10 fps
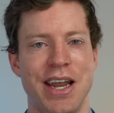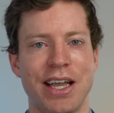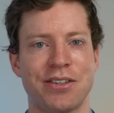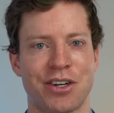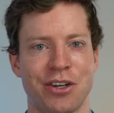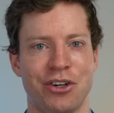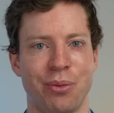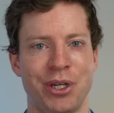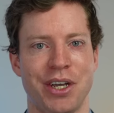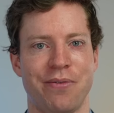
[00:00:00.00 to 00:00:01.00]
The next
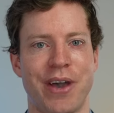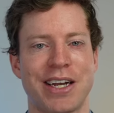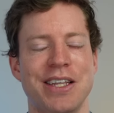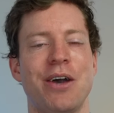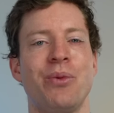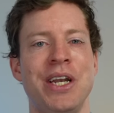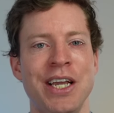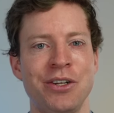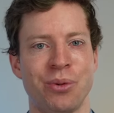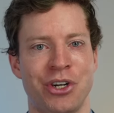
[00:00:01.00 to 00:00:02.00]
contributing factor that we
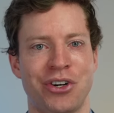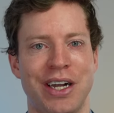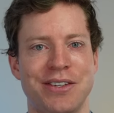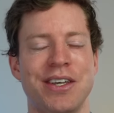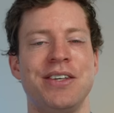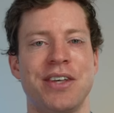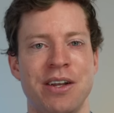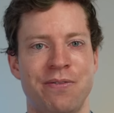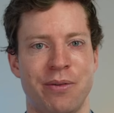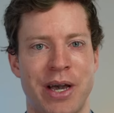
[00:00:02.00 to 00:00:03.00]
need to address is
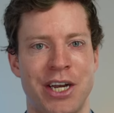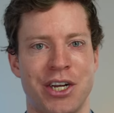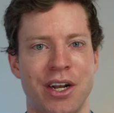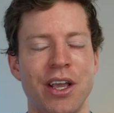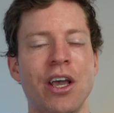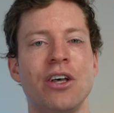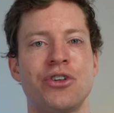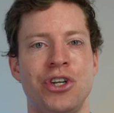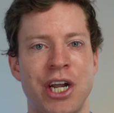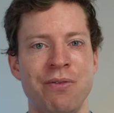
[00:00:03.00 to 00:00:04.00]
inflammation.
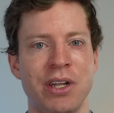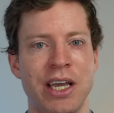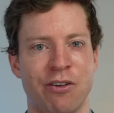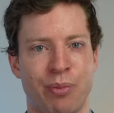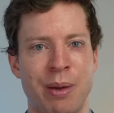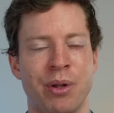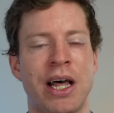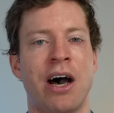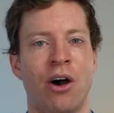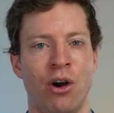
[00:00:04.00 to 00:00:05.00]
So generally, if
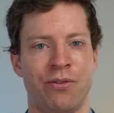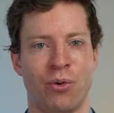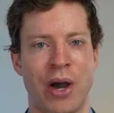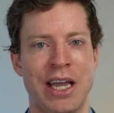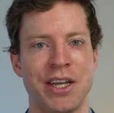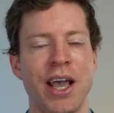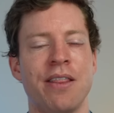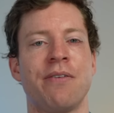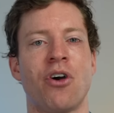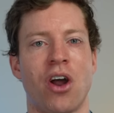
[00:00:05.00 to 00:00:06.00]
people are overweight,
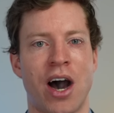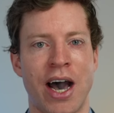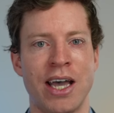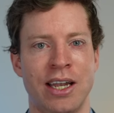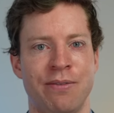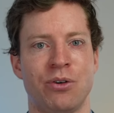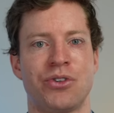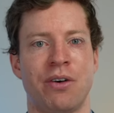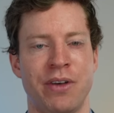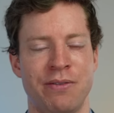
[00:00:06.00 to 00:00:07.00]
they've got higher
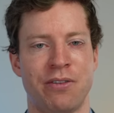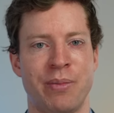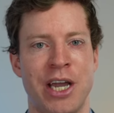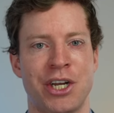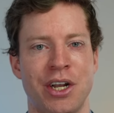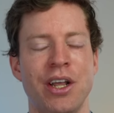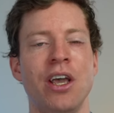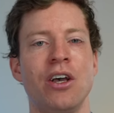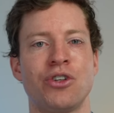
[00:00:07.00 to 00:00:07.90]
levels of inflammation.